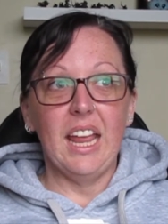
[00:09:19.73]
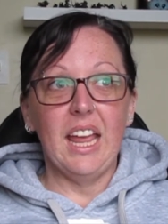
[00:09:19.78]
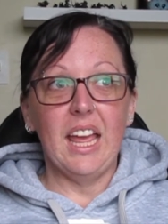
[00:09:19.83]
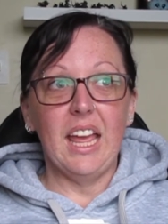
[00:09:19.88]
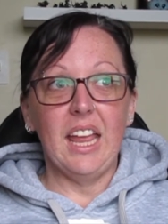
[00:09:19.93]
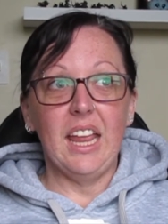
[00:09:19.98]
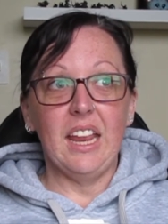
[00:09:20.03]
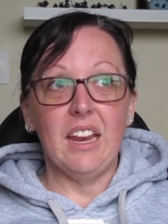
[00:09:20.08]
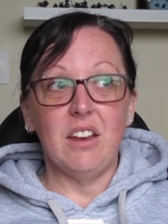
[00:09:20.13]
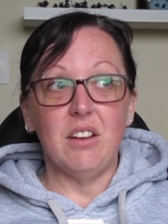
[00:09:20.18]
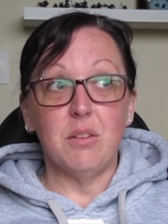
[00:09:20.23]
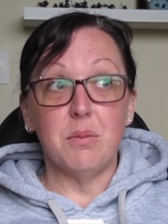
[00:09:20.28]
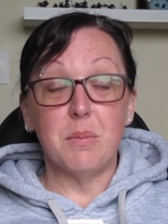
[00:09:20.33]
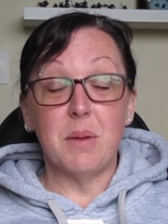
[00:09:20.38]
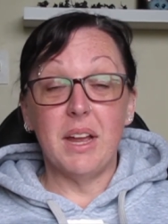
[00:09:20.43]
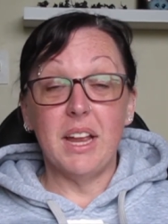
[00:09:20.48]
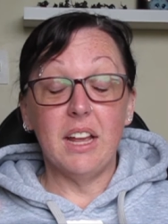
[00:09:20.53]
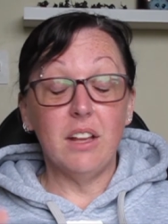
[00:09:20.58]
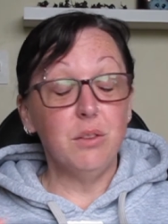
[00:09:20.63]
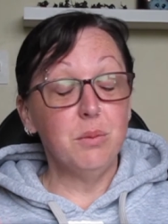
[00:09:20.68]
And
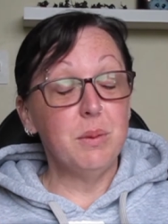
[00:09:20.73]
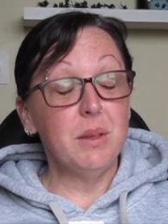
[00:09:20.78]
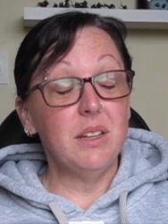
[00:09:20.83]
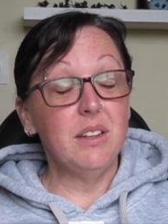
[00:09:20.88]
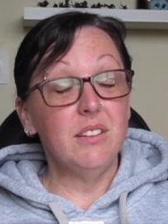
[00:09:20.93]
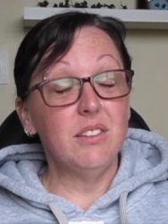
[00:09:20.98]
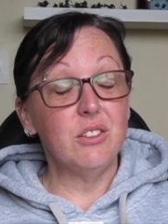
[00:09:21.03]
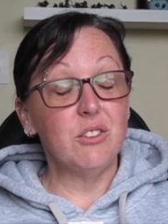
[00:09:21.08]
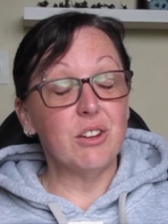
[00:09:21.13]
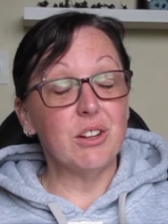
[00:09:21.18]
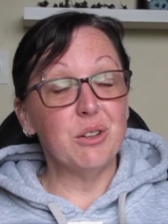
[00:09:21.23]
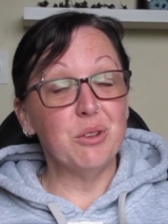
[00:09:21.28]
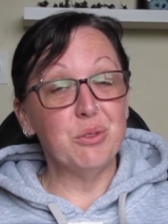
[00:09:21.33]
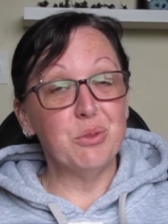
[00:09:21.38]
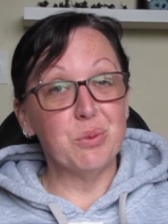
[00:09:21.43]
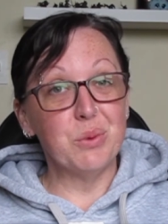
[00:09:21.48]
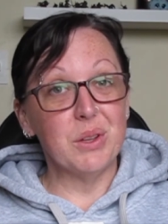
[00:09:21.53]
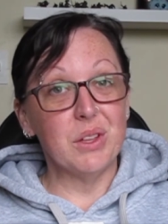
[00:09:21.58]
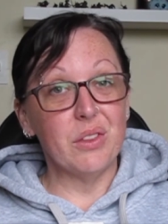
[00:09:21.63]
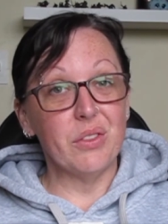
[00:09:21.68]
my husband
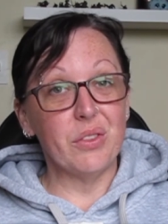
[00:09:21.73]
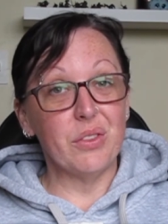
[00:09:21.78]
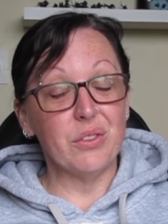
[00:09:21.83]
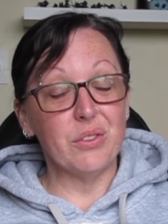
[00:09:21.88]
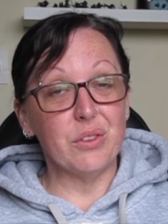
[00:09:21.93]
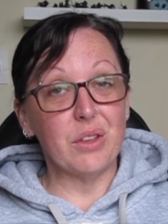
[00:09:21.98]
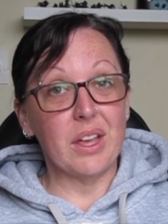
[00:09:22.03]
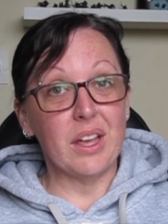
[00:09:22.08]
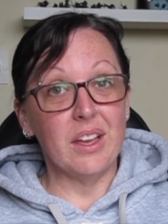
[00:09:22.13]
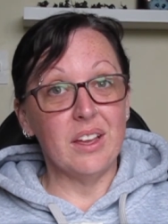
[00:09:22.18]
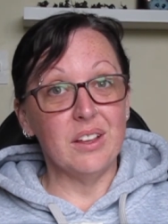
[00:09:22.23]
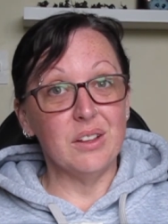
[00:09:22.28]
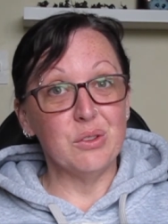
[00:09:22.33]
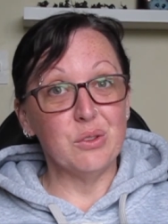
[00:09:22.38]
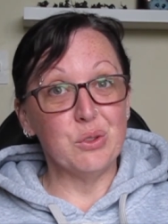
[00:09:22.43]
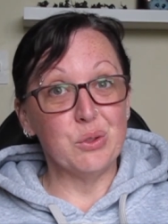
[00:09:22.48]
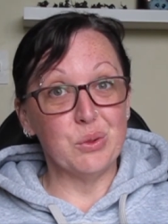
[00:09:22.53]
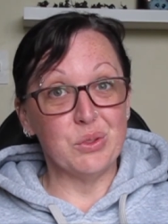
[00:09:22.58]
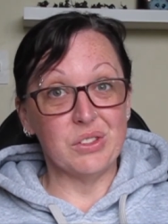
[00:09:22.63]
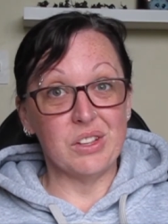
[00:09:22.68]
struggles with uh,
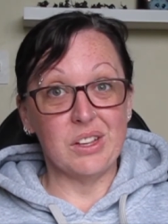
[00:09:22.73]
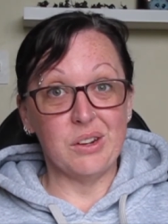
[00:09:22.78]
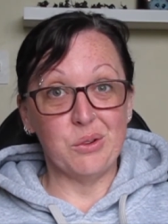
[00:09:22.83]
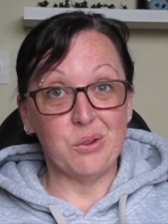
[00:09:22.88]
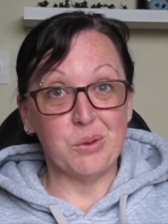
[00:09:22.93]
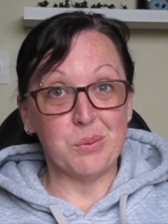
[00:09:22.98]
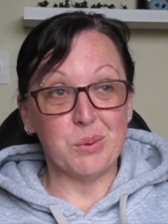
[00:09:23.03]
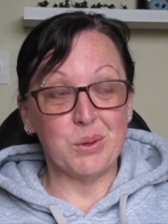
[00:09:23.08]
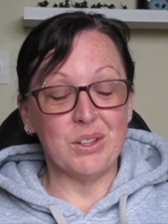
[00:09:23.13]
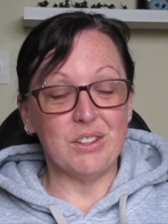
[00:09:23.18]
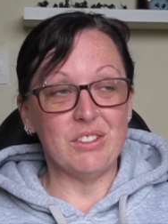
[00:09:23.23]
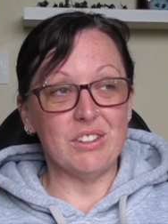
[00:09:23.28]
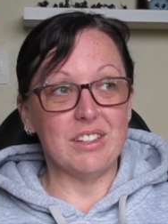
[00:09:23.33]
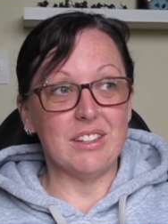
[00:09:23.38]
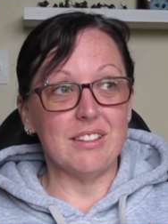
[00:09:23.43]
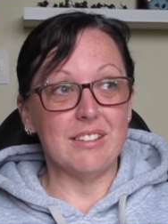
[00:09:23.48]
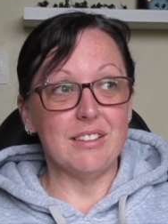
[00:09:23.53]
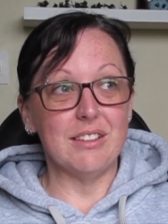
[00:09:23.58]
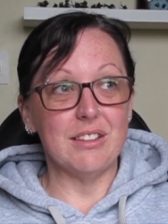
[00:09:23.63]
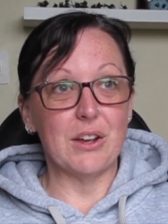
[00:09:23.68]
suicidal
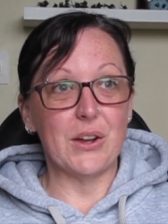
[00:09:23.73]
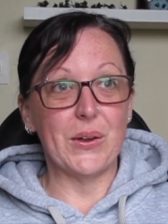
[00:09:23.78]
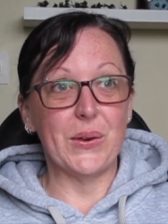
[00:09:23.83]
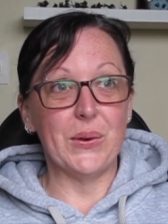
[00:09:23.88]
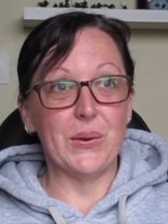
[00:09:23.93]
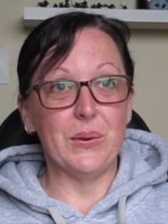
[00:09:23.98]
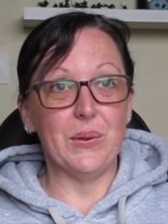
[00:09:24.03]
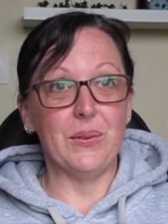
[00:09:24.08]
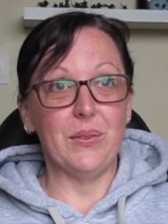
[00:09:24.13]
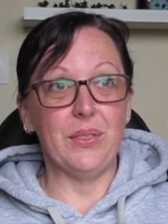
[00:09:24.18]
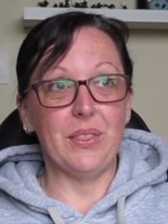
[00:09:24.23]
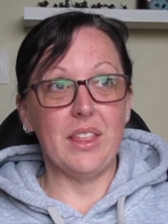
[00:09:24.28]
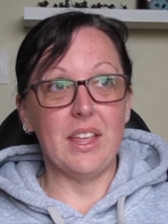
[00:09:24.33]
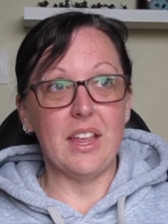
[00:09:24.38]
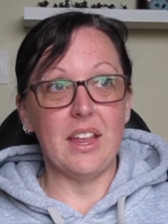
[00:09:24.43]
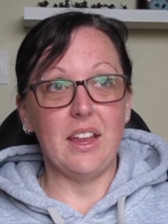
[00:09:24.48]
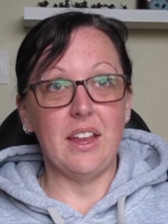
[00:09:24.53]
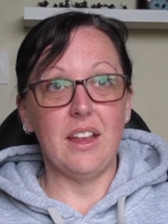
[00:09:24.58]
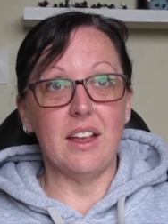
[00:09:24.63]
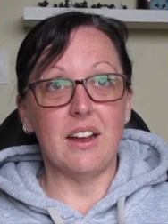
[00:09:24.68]
depression, so
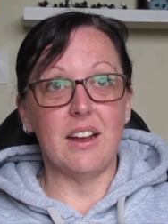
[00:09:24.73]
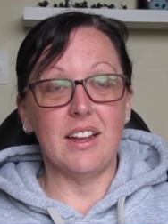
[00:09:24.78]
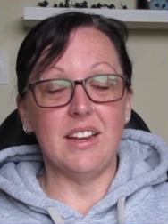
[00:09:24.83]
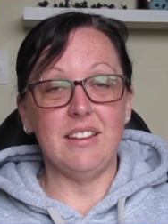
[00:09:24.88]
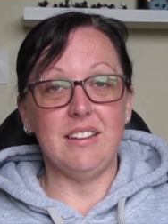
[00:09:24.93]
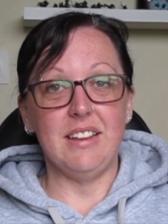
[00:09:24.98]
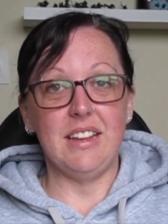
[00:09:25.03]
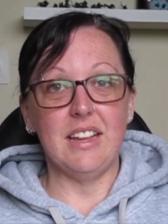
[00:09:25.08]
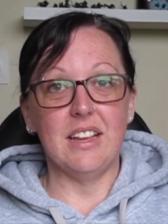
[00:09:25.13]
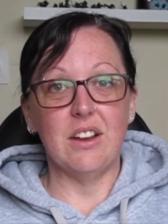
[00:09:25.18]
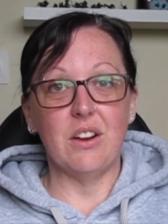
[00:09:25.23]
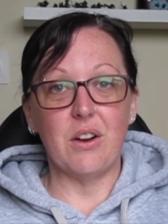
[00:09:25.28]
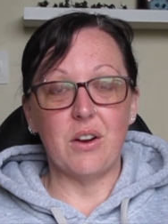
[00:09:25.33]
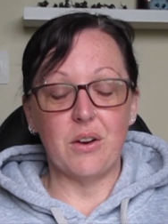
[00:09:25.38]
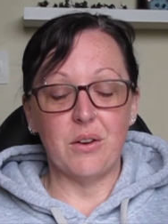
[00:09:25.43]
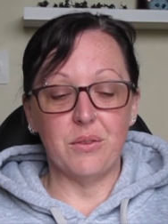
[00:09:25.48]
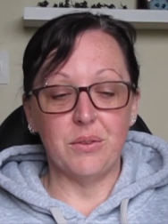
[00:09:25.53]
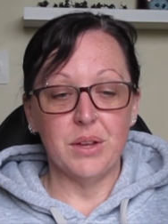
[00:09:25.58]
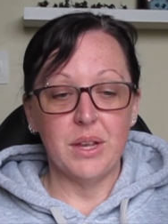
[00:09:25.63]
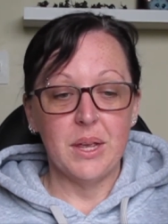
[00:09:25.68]
the idea
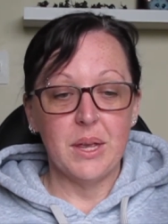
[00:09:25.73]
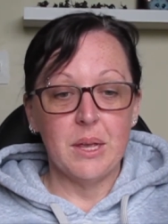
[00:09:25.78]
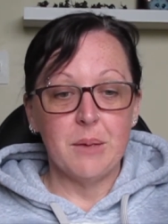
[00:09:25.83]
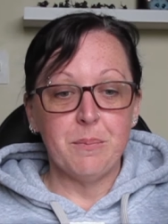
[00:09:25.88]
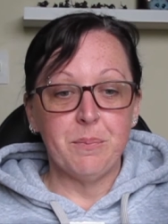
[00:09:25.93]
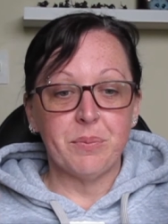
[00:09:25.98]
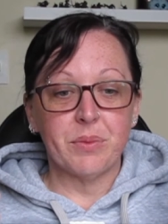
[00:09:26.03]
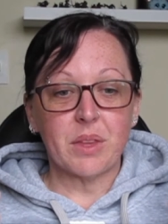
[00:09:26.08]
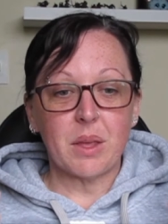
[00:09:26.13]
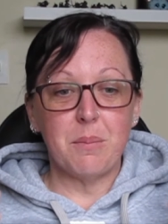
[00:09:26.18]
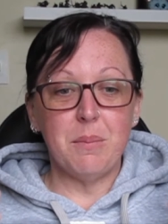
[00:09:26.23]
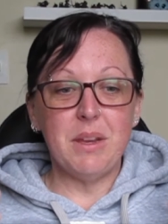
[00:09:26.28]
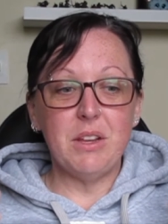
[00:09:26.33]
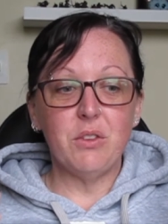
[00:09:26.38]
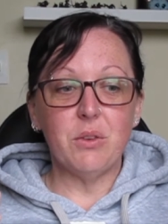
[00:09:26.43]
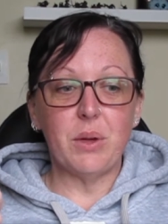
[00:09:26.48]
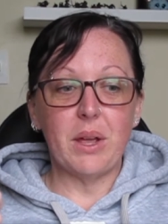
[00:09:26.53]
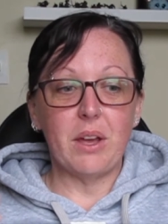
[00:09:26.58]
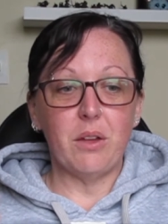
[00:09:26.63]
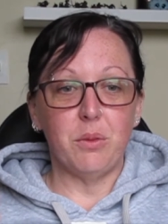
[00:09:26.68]
of
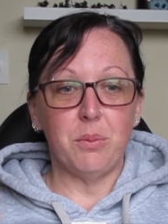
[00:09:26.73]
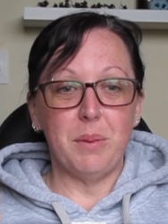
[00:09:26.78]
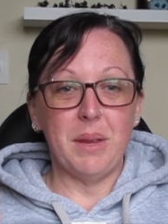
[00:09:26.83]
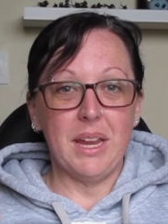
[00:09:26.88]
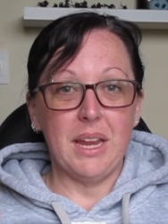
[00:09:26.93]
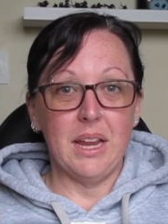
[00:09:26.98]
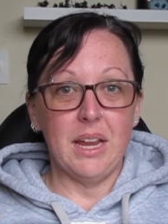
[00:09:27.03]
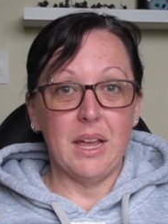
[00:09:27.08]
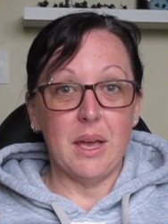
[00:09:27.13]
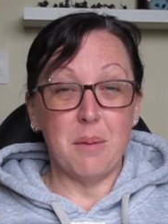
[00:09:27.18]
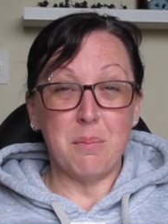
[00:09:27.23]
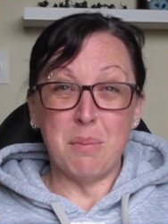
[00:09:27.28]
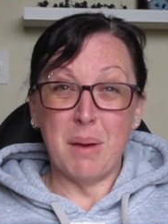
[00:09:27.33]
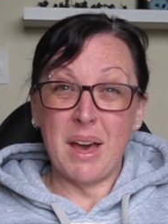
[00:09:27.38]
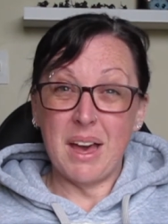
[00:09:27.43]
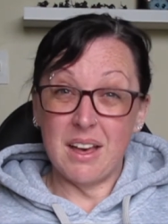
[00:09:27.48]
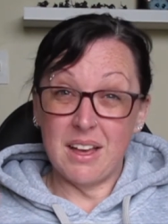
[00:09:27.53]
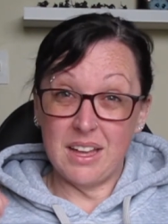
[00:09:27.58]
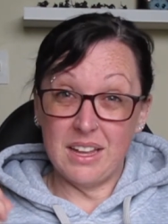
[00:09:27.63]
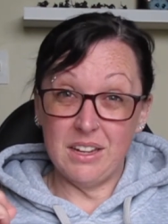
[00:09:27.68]
mental health being a
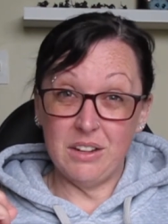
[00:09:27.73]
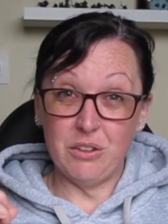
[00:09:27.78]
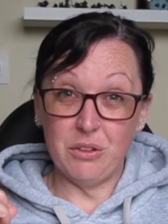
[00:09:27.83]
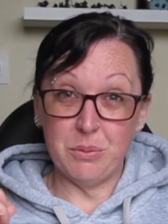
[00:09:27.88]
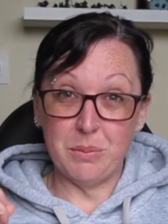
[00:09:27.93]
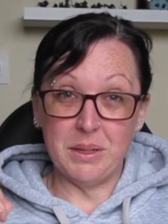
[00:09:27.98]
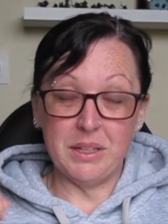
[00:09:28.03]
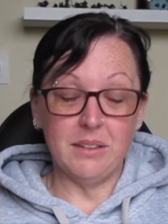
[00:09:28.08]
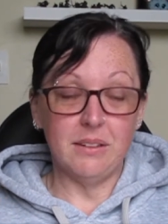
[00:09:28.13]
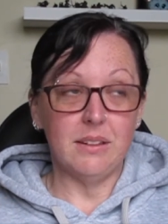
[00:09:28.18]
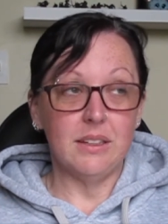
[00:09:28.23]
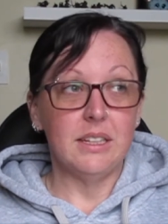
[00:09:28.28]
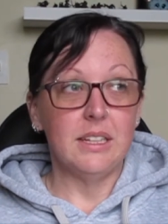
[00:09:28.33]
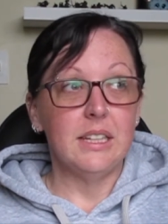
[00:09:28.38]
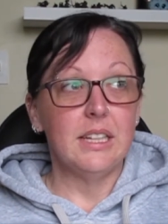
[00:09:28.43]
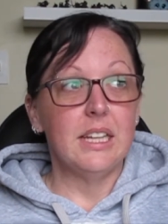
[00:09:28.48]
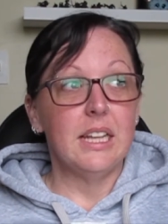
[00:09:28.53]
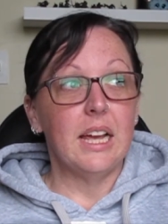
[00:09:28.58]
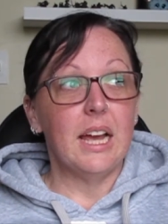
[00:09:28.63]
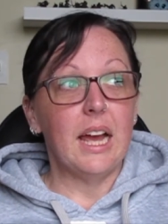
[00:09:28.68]
punishment
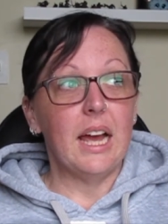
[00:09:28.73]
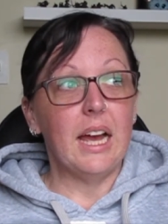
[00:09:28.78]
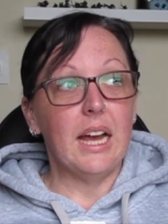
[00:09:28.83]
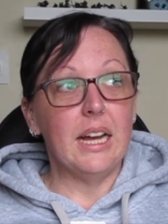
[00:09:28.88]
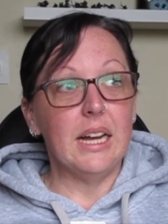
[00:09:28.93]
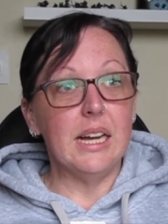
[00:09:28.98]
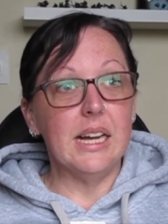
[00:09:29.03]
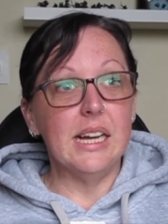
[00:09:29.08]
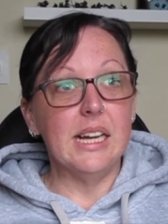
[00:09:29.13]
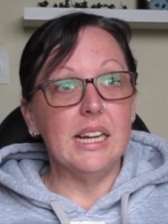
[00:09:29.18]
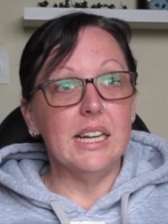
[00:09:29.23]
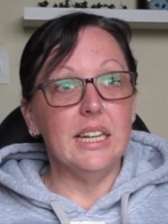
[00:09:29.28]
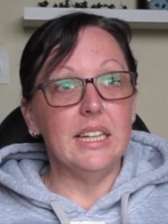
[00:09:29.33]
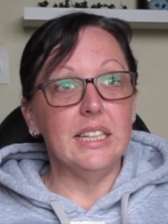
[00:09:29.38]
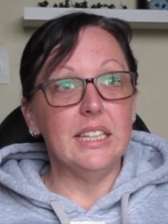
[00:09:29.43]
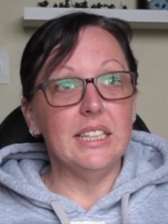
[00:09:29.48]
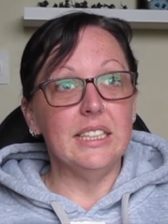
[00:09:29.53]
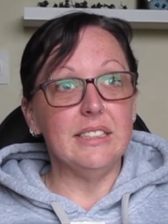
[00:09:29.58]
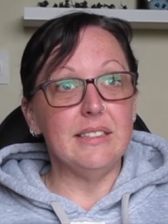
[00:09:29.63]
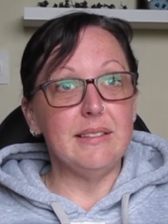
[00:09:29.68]
uh,
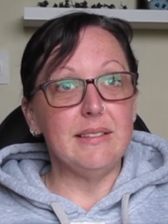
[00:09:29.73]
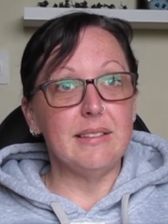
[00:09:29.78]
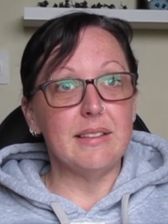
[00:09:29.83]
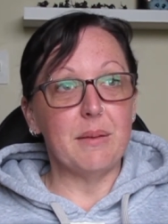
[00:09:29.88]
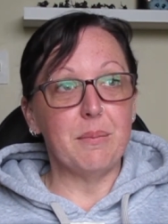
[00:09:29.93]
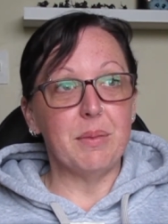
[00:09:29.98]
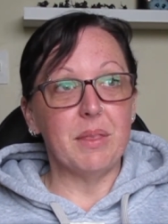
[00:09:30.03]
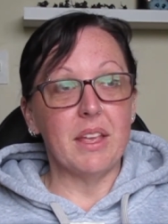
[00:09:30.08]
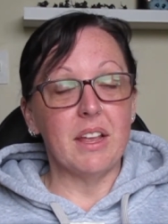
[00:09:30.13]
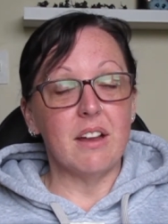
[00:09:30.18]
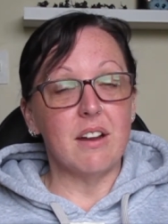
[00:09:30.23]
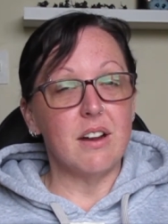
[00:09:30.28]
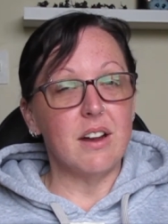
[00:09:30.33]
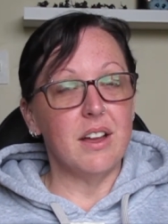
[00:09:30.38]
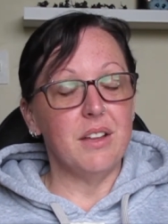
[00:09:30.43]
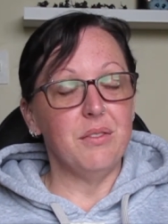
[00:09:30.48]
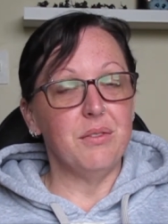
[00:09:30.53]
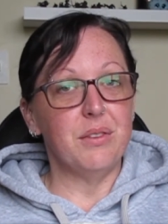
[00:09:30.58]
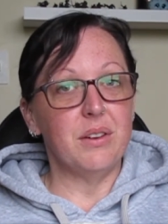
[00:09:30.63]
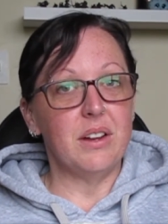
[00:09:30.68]
is something
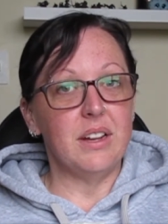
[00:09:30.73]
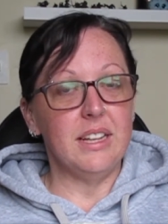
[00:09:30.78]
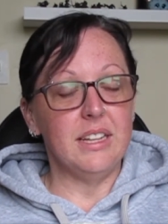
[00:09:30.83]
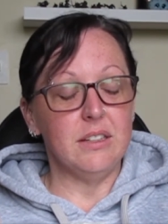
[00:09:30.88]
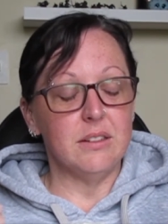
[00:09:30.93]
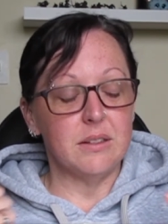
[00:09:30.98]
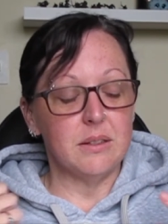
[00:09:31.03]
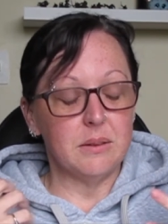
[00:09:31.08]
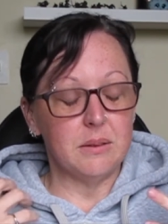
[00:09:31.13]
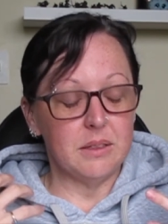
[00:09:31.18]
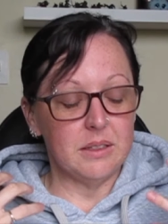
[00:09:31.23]
I find